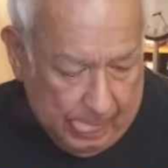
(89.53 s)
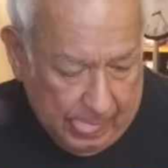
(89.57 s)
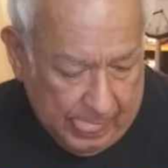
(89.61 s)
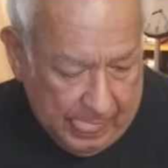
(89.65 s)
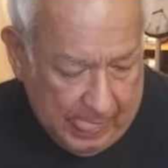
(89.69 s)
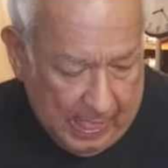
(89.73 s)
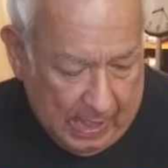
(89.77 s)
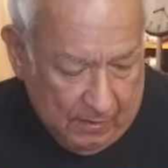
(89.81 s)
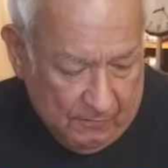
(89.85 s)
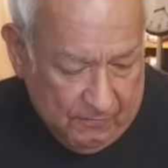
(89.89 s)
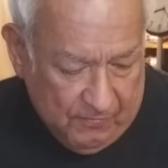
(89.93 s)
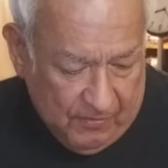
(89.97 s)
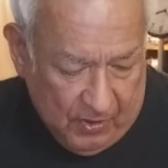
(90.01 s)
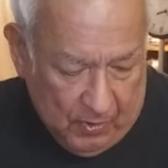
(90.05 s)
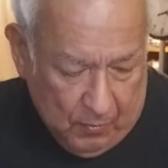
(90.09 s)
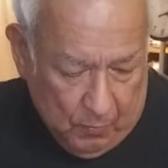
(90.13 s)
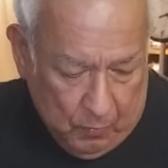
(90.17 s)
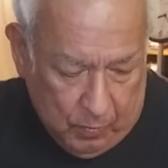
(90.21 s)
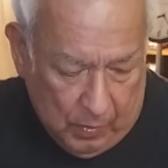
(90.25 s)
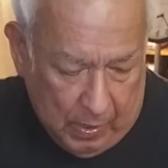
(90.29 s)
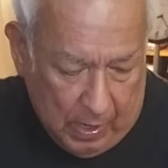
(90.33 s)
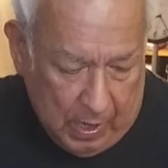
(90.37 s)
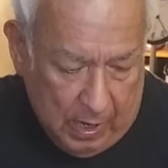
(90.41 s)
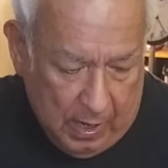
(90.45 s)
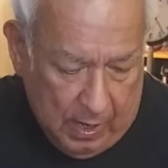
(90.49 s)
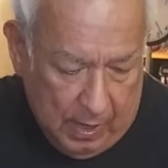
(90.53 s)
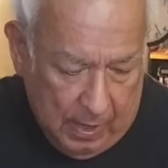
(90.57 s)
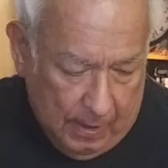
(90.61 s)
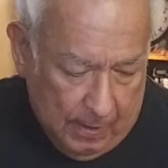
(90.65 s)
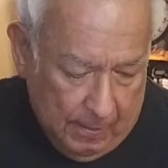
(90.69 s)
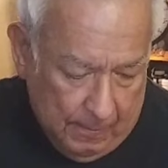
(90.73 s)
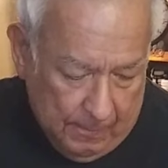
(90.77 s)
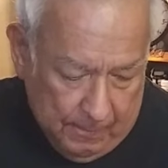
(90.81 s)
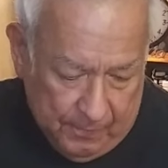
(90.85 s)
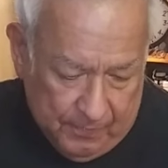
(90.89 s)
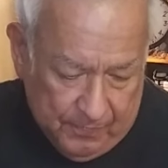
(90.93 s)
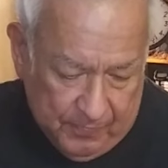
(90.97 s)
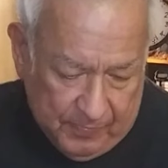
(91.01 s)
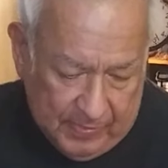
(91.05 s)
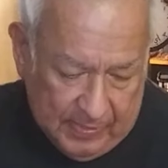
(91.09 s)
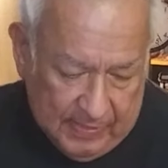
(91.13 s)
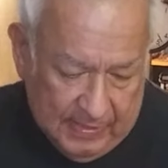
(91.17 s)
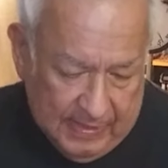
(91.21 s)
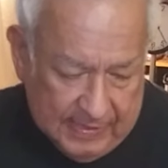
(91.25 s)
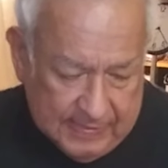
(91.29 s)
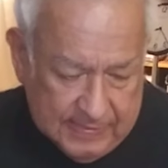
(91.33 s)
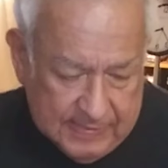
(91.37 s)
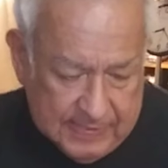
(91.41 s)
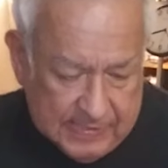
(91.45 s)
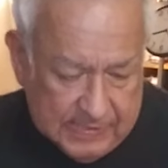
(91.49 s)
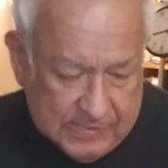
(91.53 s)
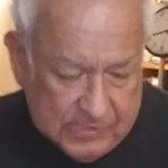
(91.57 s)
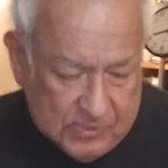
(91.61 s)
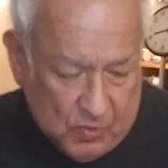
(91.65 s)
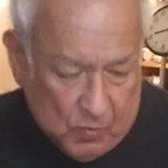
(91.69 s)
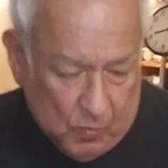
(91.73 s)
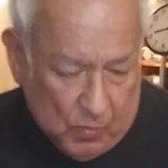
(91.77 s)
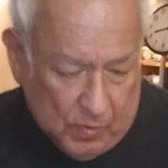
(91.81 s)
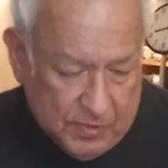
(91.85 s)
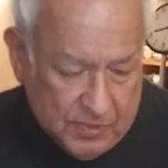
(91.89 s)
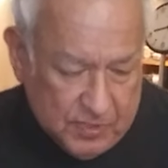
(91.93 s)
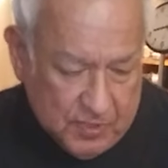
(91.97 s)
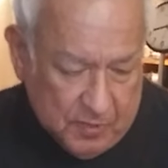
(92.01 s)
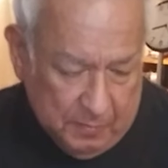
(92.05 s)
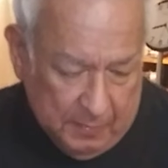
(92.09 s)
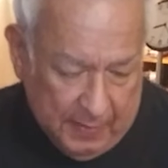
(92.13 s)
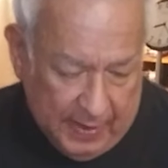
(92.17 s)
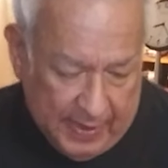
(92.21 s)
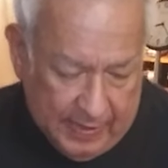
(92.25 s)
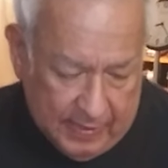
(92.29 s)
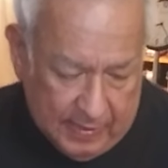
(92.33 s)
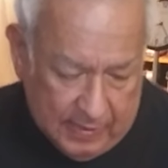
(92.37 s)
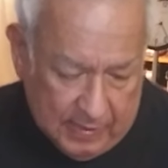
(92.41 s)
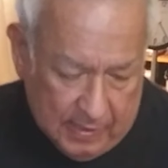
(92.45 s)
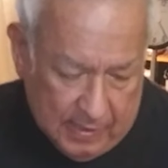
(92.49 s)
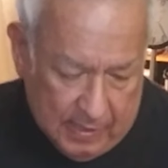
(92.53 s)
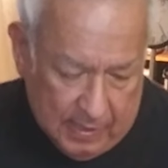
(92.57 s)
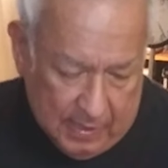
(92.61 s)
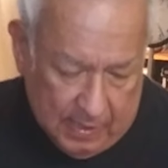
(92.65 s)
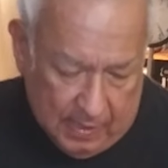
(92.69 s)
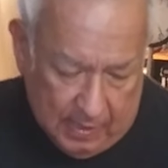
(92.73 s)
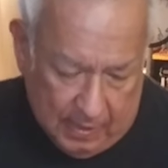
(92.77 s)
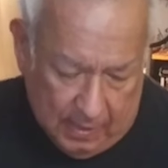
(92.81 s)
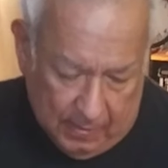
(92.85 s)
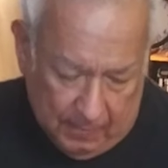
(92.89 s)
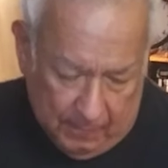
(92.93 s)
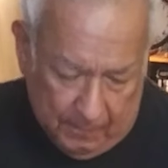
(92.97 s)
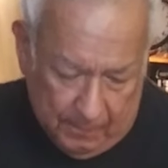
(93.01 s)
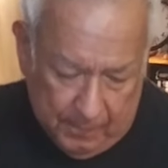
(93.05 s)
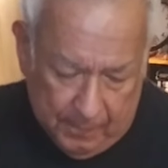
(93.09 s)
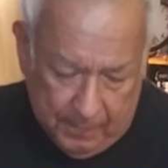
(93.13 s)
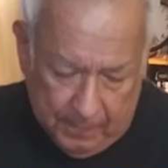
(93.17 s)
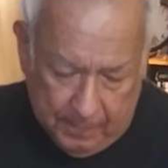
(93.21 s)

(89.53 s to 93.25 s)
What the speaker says: Now if you, this is going to make a